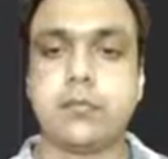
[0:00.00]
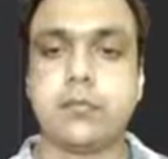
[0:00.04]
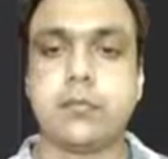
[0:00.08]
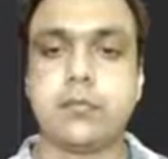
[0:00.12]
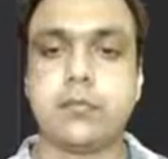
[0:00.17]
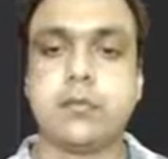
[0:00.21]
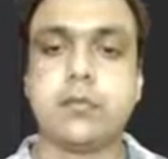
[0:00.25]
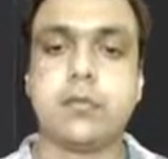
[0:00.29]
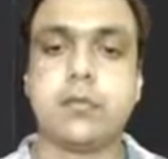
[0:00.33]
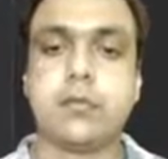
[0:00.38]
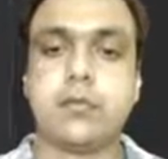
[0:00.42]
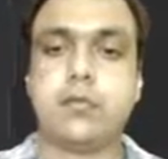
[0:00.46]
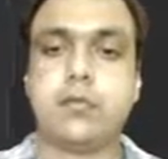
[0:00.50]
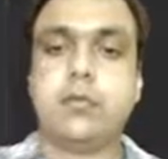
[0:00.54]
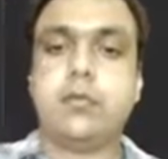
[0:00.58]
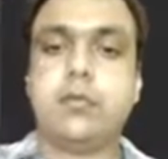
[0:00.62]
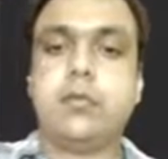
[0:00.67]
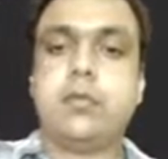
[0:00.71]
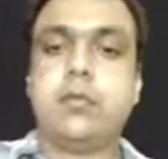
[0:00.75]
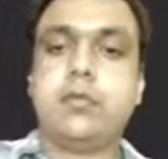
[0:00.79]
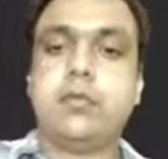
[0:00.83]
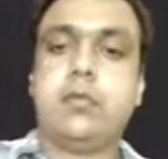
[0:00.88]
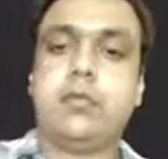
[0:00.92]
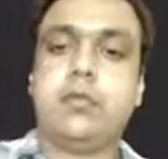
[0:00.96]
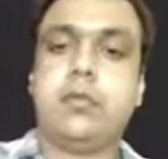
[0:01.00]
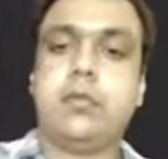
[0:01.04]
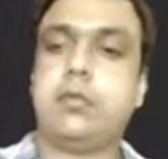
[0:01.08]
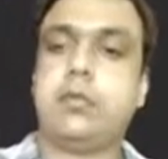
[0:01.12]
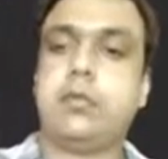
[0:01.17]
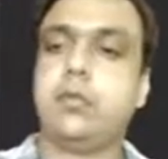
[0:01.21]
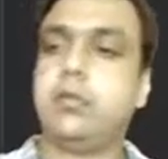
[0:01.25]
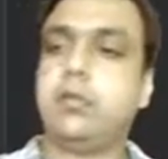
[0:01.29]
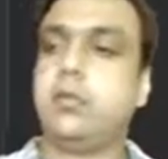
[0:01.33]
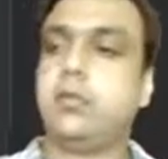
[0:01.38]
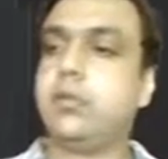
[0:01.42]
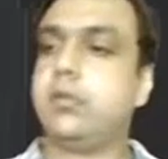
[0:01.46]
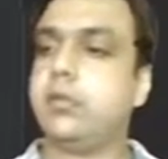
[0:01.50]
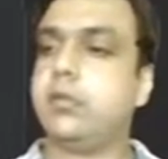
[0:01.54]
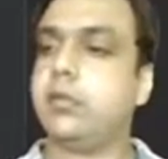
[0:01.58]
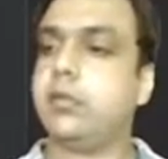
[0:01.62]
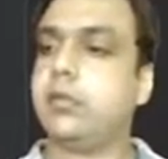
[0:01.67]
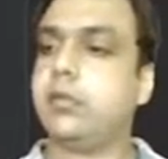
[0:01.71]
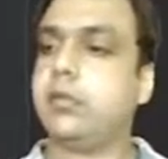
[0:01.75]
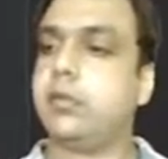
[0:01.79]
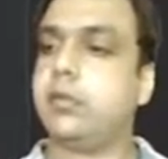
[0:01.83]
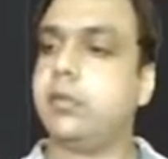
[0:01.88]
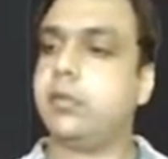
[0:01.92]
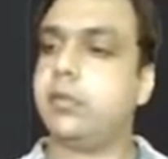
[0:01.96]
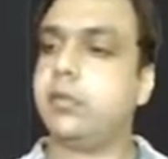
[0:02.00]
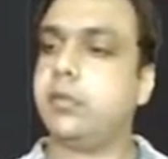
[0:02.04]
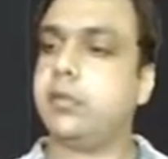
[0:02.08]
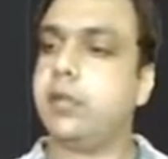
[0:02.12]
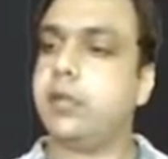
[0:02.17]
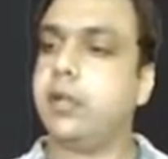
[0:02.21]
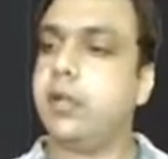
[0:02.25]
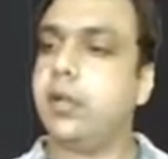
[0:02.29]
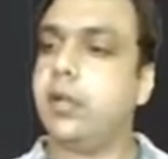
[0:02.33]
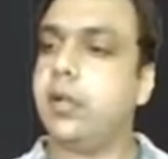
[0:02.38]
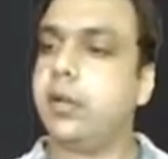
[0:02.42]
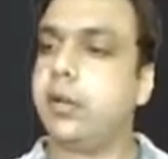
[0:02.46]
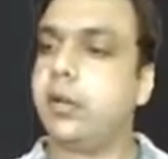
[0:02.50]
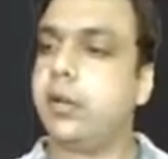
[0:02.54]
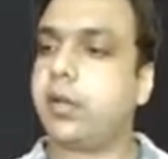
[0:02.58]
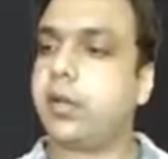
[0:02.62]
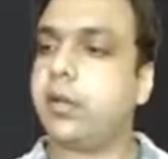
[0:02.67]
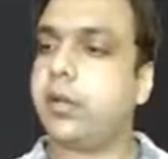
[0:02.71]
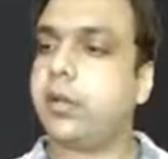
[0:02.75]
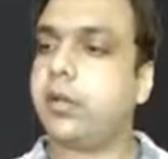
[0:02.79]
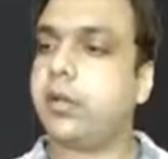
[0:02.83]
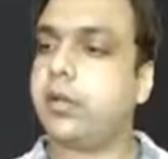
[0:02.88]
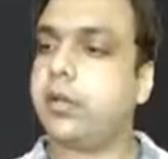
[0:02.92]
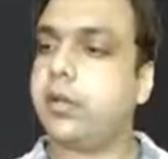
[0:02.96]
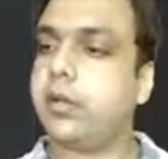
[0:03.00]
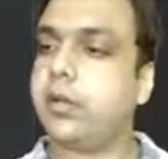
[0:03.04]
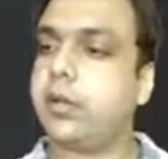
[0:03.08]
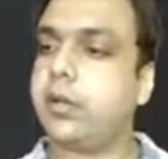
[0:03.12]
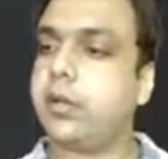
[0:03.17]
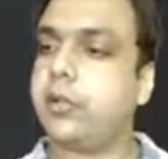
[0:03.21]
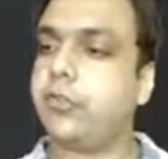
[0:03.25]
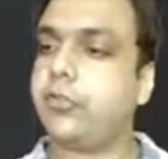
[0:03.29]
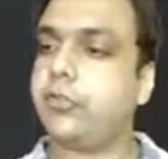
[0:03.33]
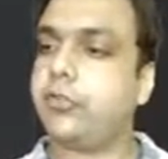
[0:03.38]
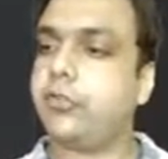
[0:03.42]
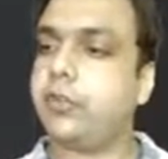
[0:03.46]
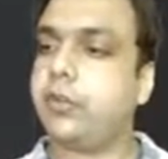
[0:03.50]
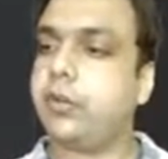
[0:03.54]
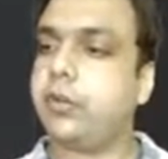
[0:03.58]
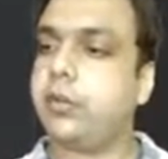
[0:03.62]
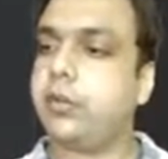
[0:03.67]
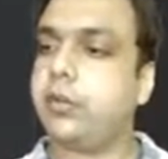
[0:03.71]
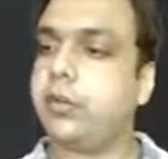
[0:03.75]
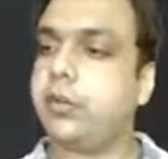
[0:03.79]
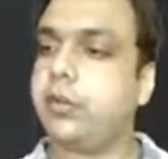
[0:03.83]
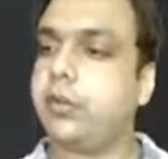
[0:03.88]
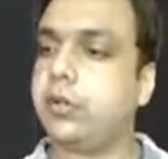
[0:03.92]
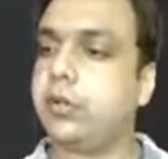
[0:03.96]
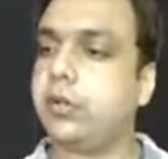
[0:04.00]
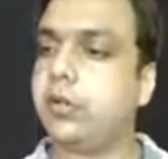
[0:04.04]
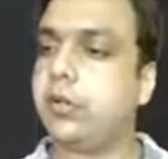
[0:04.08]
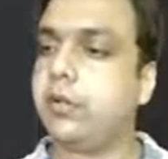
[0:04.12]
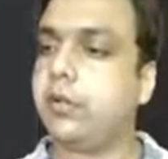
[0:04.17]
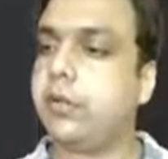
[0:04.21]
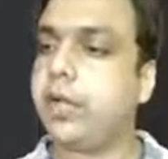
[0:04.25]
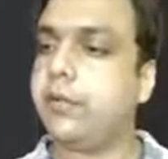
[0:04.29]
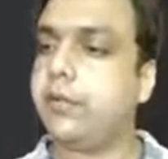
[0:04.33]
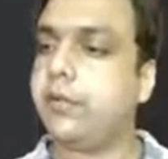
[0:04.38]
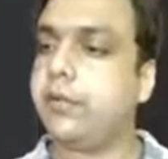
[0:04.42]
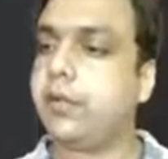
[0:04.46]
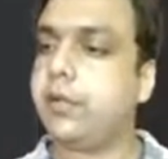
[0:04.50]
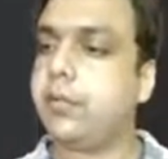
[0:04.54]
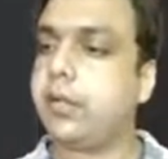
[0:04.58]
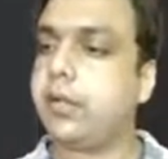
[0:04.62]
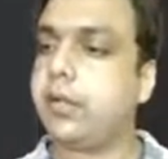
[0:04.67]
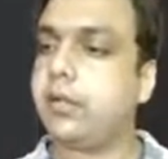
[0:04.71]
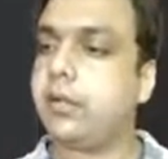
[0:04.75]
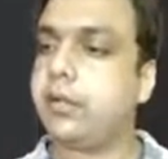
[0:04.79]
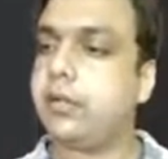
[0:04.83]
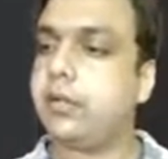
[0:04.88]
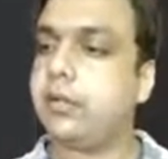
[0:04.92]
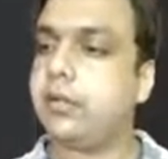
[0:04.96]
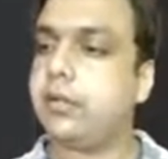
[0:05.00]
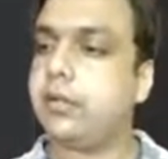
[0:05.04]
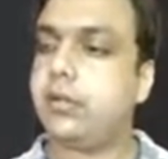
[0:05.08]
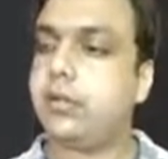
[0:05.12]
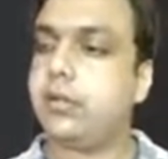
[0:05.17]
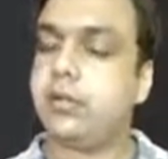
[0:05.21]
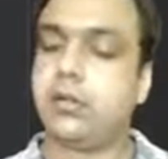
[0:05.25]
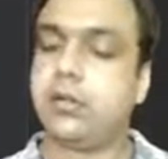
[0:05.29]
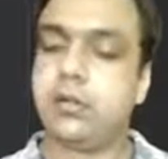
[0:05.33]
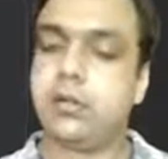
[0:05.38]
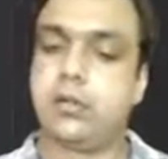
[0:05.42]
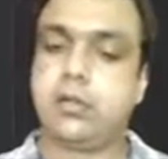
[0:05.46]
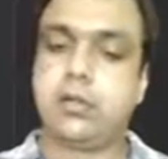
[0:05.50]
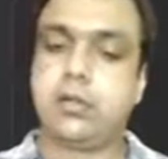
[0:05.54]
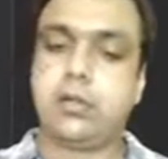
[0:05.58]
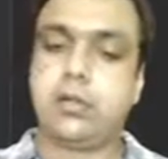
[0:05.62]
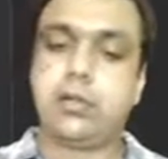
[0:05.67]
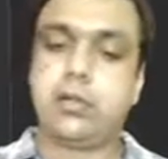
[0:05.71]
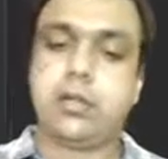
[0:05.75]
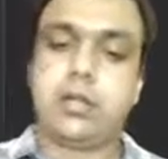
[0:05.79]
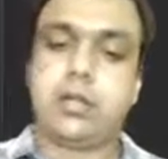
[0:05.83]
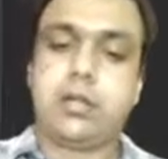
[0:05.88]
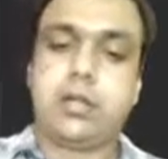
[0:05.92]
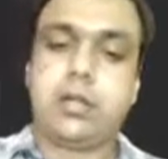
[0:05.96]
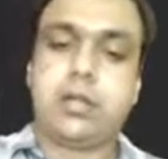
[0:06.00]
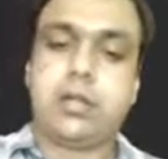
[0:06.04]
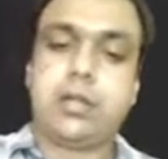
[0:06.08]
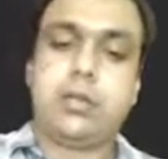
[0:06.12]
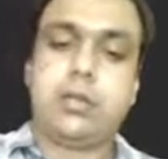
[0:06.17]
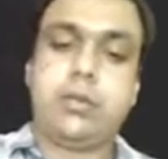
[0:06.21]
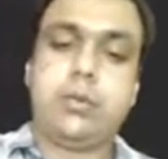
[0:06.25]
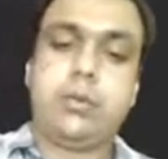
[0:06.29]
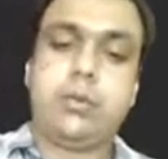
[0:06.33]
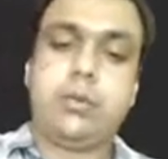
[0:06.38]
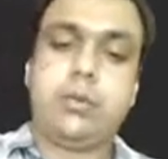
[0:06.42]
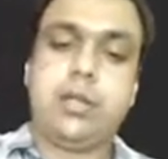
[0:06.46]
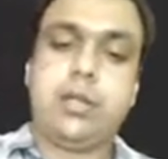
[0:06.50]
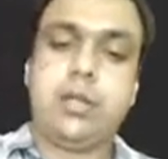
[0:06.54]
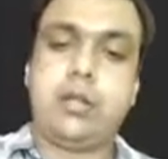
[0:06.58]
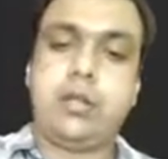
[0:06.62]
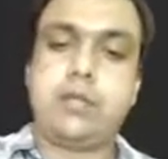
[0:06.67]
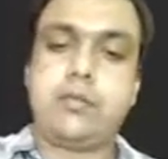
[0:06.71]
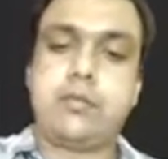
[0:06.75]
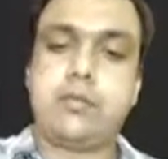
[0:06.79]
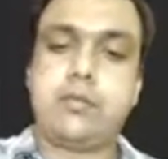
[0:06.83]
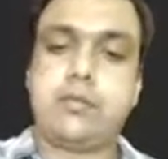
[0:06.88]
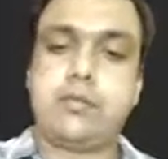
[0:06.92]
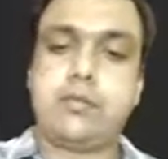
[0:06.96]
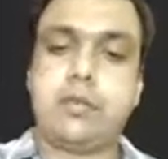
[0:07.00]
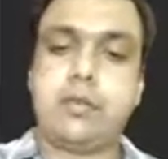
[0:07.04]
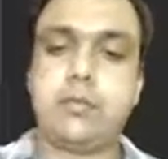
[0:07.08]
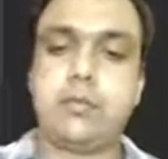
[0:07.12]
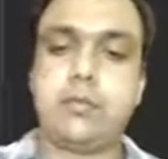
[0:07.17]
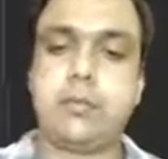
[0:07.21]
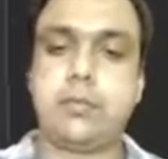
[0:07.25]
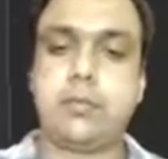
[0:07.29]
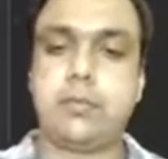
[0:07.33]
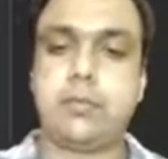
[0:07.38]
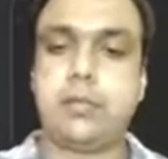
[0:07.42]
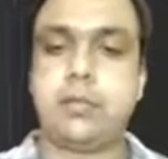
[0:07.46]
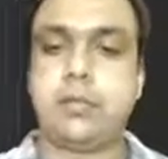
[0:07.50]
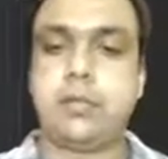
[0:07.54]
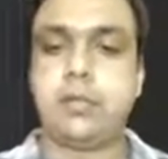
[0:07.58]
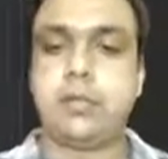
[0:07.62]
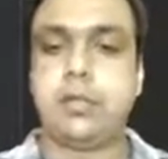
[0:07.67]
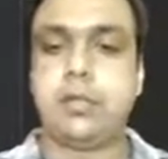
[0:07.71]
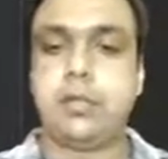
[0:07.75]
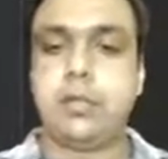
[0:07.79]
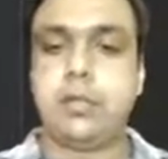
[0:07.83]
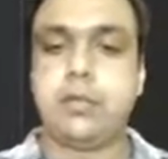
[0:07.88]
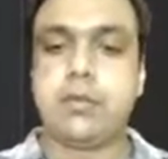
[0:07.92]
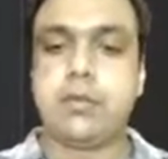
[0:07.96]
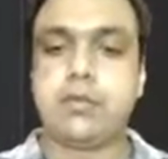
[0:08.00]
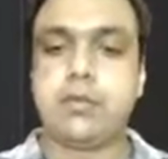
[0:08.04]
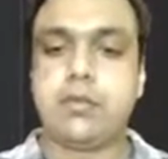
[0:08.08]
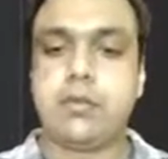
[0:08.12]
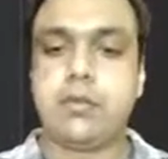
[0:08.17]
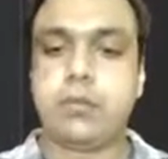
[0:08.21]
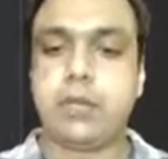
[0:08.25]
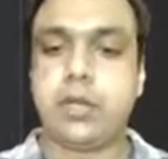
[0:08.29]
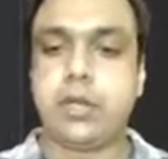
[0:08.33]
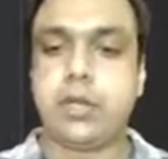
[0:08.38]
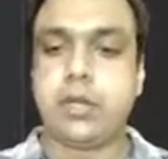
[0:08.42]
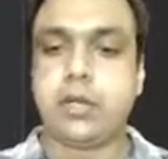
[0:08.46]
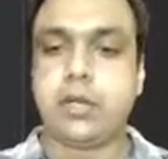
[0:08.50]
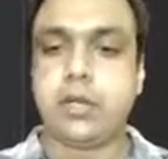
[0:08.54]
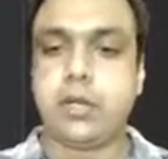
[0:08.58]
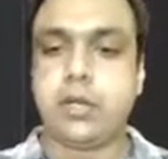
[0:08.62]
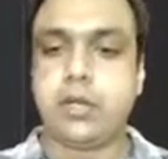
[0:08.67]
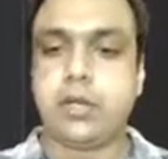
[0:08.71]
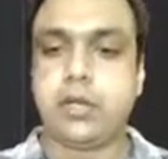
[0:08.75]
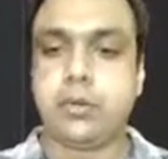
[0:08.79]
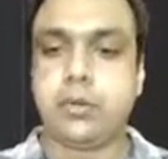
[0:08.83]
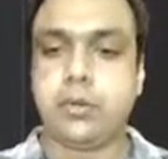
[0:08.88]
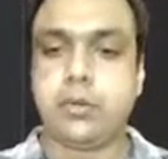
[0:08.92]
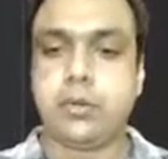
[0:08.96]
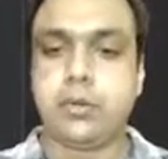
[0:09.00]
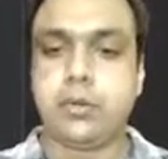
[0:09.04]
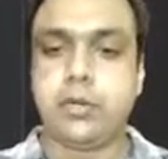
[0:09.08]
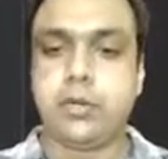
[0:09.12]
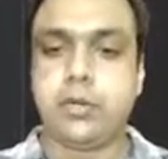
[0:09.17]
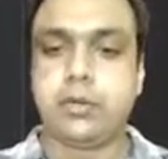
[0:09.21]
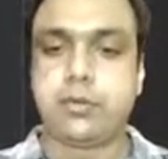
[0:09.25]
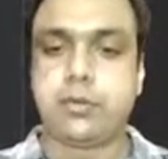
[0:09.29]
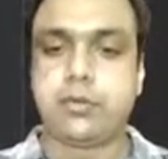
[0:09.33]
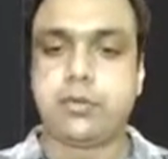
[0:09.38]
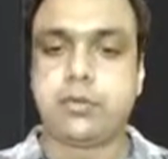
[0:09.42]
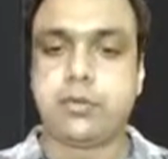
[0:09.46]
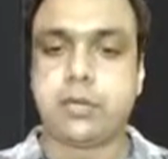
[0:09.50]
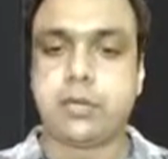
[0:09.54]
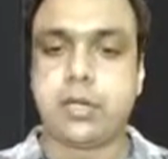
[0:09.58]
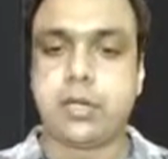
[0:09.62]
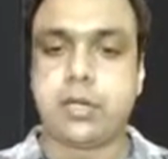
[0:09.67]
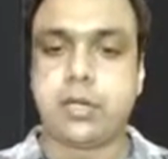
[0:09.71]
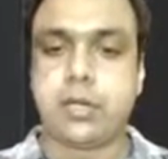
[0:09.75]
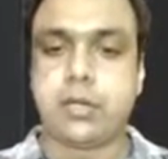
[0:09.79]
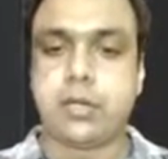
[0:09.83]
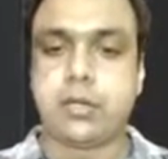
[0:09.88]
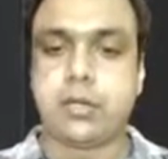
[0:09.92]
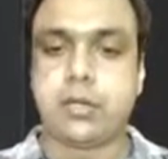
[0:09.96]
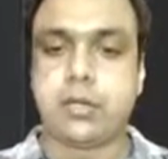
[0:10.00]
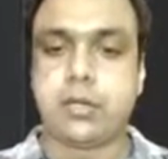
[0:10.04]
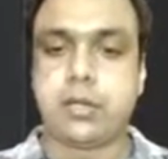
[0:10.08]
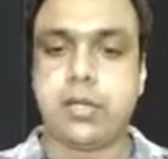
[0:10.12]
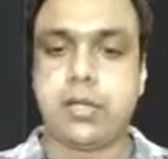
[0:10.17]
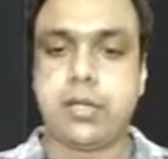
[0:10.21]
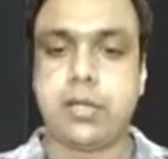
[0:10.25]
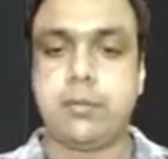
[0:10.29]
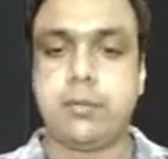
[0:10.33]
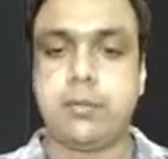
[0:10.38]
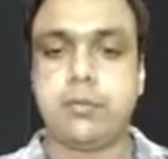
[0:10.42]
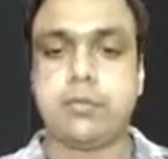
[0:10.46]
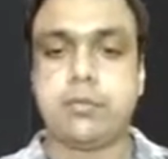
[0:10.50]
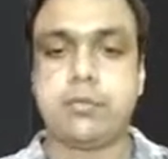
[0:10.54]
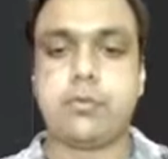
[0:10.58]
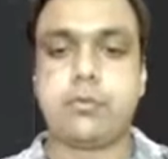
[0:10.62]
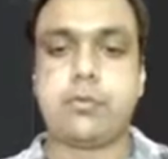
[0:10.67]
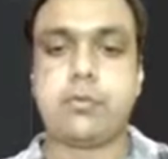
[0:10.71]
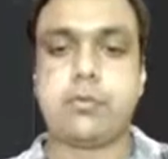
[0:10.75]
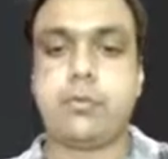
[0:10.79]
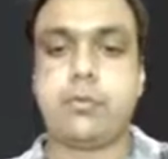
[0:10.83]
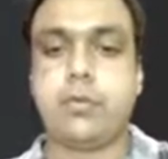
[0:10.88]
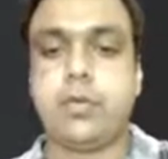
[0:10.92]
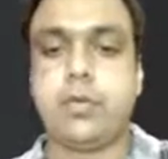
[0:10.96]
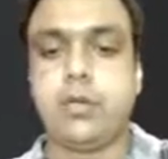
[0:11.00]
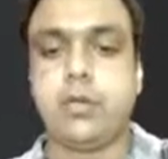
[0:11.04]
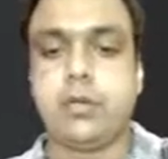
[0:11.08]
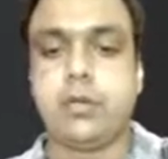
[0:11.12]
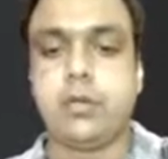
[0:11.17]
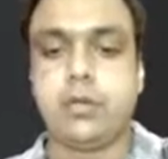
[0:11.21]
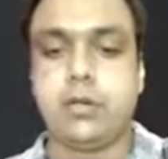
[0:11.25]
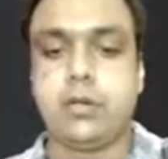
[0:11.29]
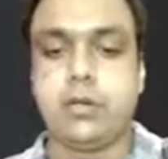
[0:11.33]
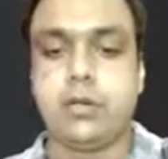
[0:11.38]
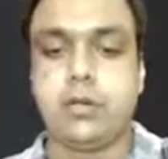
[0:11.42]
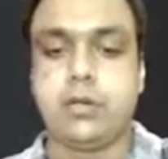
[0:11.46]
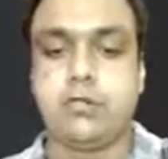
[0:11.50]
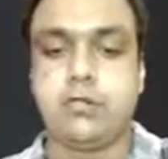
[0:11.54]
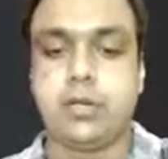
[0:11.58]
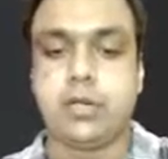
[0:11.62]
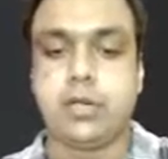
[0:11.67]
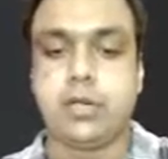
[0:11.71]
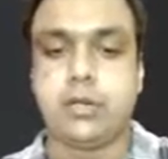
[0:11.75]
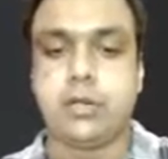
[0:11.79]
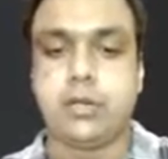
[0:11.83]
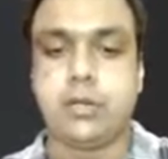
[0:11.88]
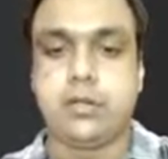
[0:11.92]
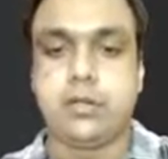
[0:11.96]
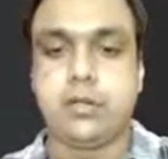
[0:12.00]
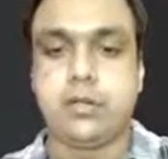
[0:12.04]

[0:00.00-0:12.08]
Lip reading: Have any queries to answer? Okay, Hridayansh, good evening, beta. And who else is there with me? So when are you going to start games with Java?